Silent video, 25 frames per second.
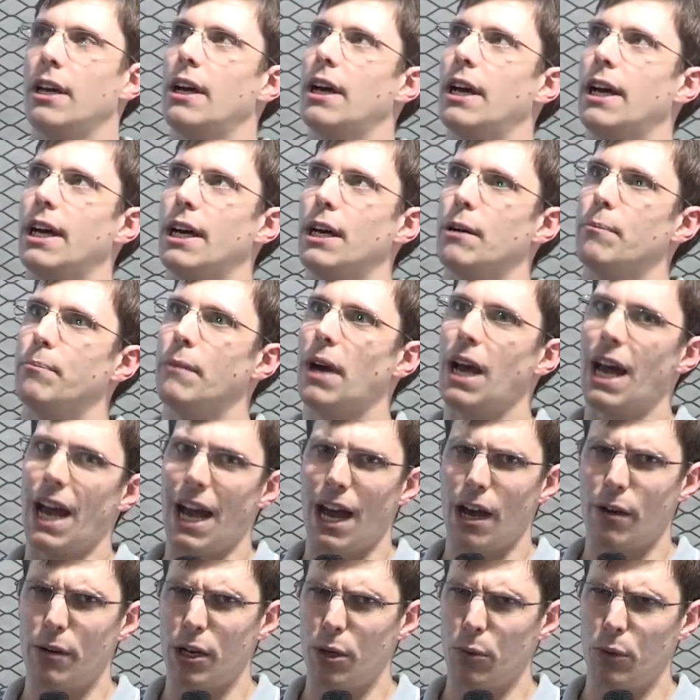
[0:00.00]

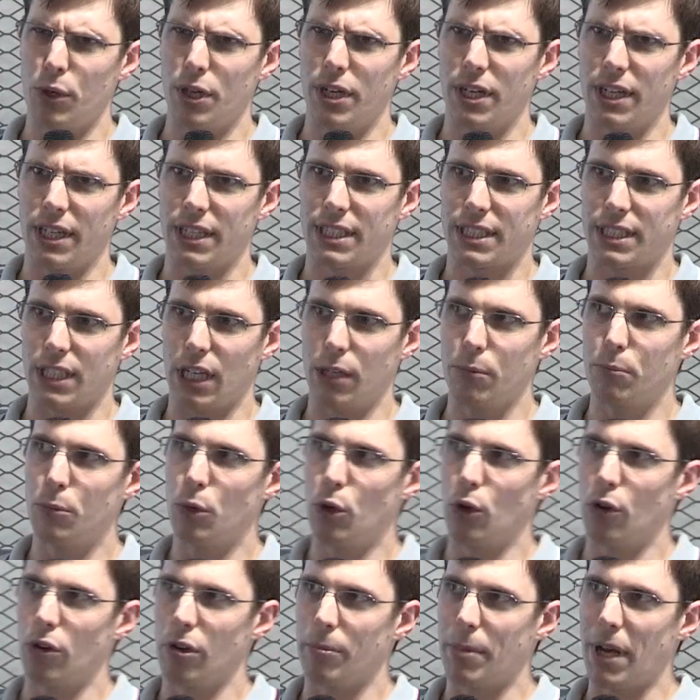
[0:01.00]
how it works and
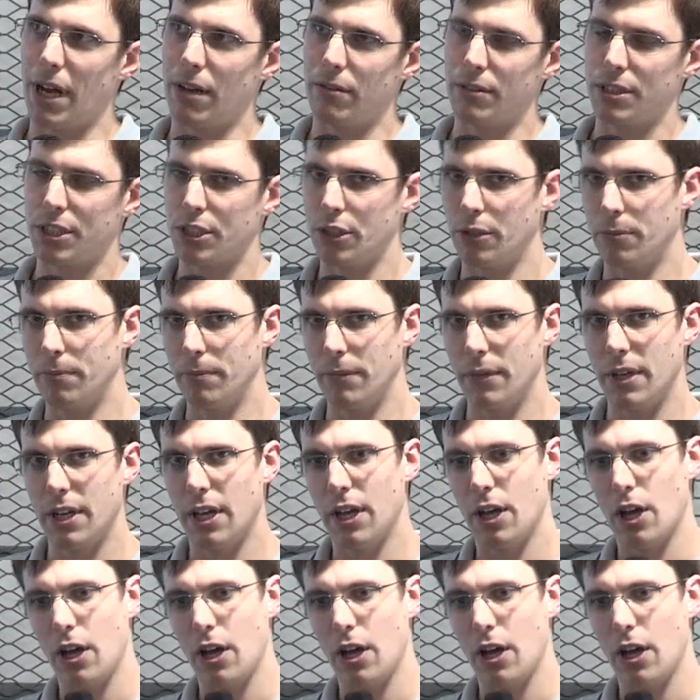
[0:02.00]
more about some